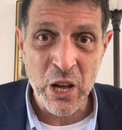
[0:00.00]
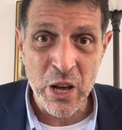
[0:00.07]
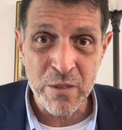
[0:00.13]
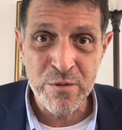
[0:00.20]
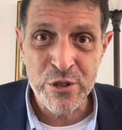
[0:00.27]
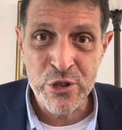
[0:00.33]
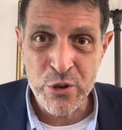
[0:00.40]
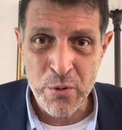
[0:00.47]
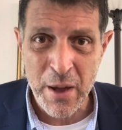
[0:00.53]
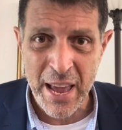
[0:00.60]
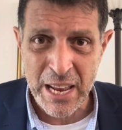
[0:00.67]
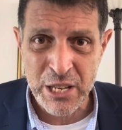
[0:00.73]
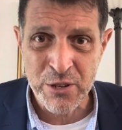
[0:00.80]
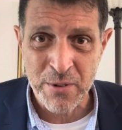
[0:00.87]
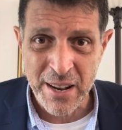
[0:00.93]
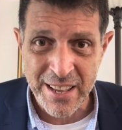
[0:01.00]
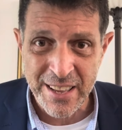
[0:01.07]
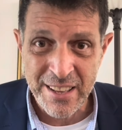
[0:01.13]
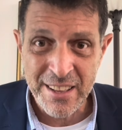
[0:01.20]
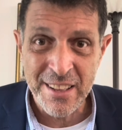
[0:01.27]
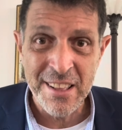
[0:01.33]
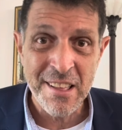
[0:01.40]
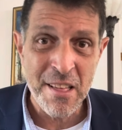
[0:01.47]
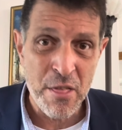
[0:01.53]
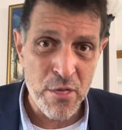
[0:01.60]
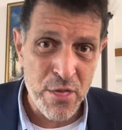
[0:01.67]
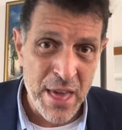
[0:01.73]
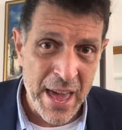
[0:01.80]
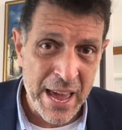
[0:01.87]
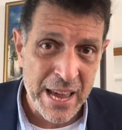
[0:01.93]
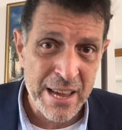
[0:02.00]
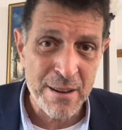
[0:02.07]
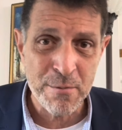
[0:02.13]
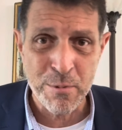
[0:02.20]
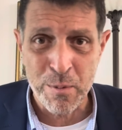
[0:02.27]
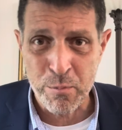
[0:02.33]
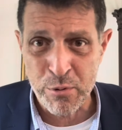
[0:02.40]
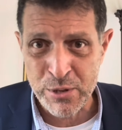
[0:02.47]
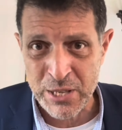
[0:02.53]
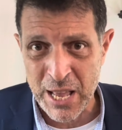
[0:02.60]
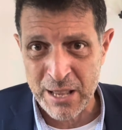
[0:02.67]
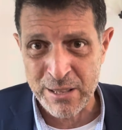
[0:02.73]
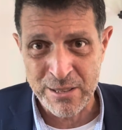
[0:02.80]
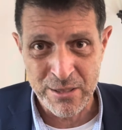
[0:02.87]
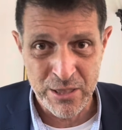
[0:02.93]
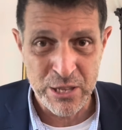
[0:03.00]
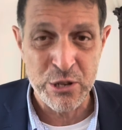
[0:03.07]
of Jew hatred, they represent the